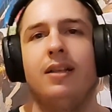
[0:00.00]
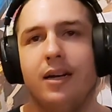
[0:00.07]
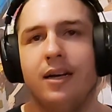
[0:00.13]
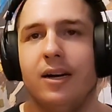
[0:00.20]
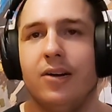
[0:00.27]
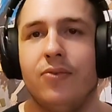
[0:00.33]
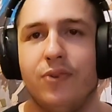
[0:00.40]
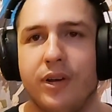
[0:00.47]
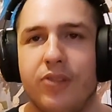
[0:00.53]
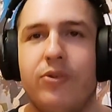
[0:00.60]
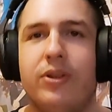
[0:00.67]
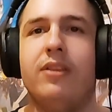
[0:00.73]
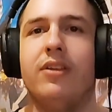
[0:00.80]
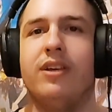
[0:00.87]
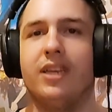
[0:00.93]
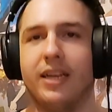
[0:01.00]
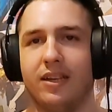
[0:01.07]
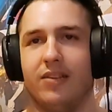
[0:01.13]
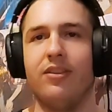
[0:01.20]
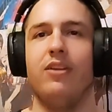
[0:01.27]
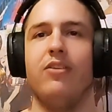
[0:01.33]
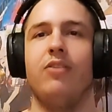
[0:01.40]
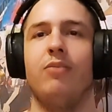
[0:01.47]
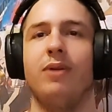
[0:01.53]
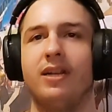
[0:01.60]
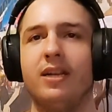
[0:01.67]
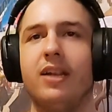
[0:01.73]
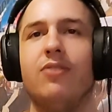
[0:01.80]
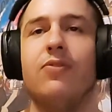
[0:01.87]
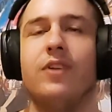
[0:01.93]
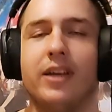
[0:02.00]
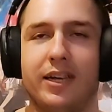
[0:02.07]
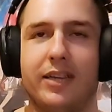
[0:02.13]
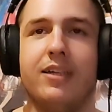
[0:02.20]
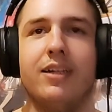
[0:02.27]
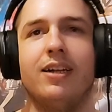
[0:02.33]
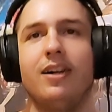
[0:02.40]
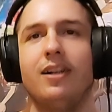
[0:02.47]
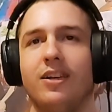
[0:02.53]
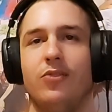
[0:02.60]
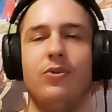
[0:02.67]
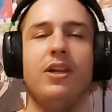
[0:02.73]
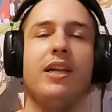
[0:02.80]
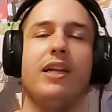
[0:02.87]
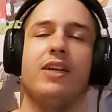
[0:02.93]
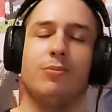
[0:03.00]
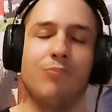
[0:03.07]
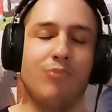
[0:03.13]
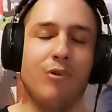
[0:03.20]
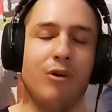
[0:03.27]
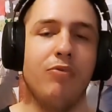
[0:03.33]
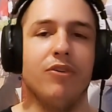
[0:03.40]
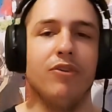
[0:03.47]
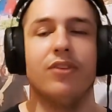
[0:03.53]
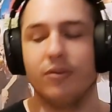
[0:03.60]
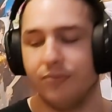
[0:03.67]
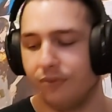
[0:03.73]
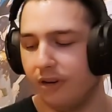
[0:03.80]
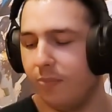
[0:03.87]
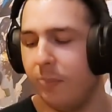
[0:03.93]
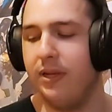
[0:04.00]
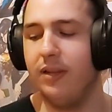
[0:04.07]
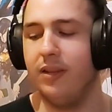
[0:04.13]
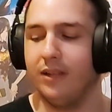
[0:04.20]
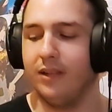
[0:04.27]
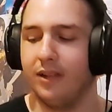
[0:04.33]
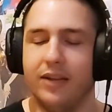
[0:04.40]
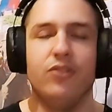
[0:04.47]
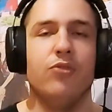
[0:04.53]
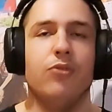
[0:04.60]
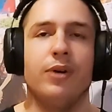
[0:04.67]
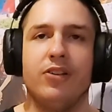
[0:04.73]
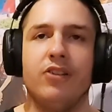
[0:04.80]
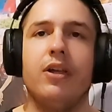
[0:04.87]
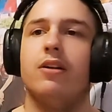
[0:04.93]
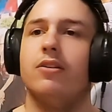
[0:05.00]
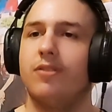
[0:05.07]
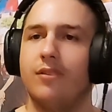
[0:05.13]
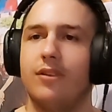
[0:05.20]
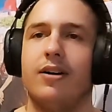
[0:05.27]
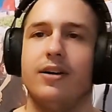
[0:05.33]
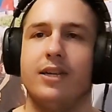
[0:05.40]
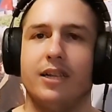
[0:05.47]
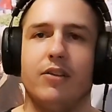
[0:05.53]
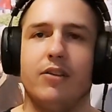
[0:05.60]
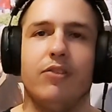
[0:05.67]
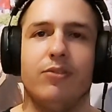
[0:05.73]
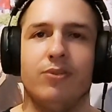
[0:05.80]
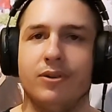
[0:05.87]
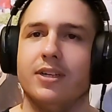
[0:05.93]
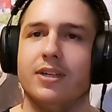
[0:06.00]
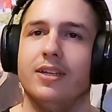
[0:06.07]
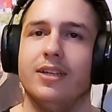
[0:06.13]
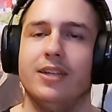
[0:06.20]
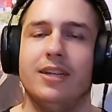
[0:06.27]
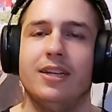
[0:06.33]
Uh, ah, Frederick again send the bad guys flying. It's really like you pump yourself up and let the rage out uh, kind of song.